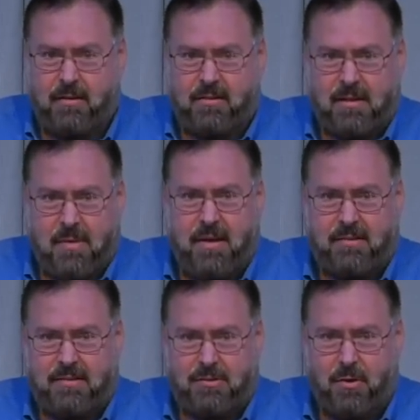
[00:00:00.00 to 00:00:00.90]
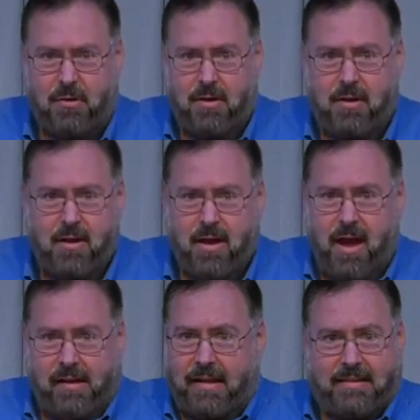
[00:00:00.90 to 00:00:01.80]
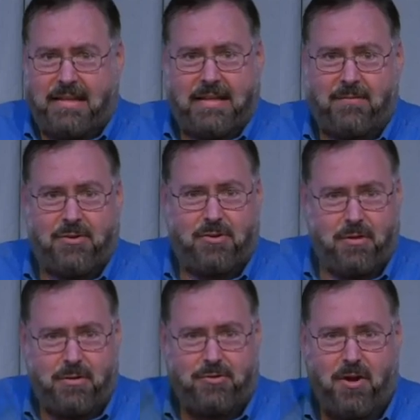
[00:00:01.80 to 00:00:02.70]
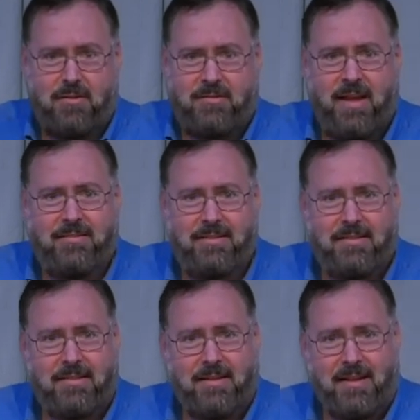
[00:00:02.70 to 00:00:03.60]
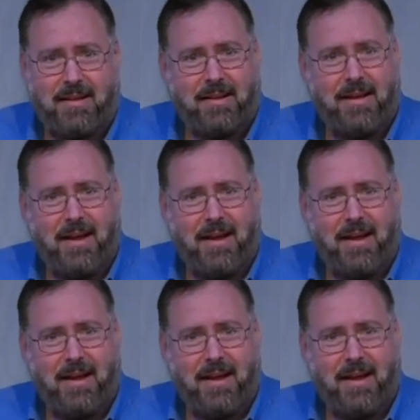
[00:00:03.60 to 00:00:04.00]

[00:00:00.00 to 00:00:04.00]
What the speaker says: It's an amazing story. And I didn't even show you Charlton Heston today.